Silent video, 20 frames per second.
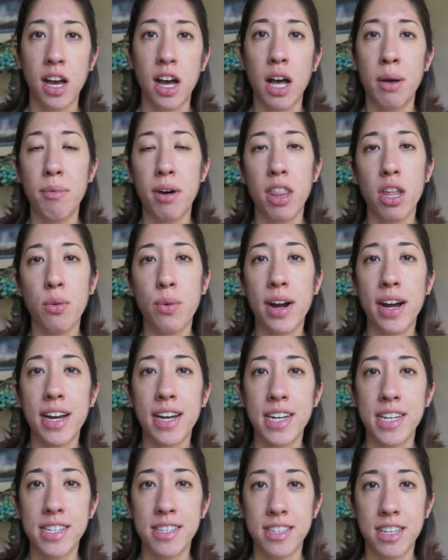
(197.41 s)

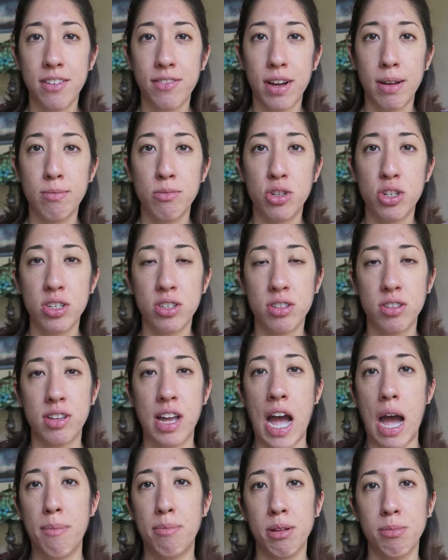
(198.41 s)
Otherwise, if I'm just
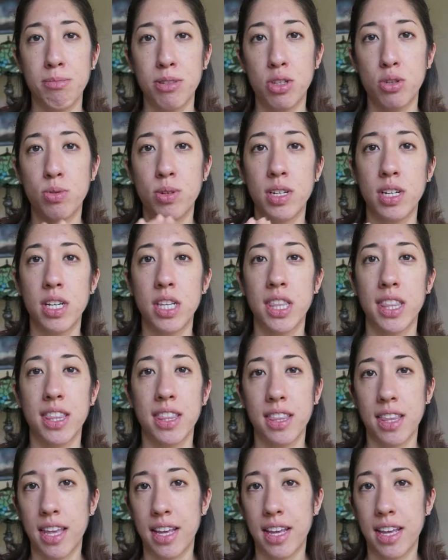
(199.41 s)
hopping between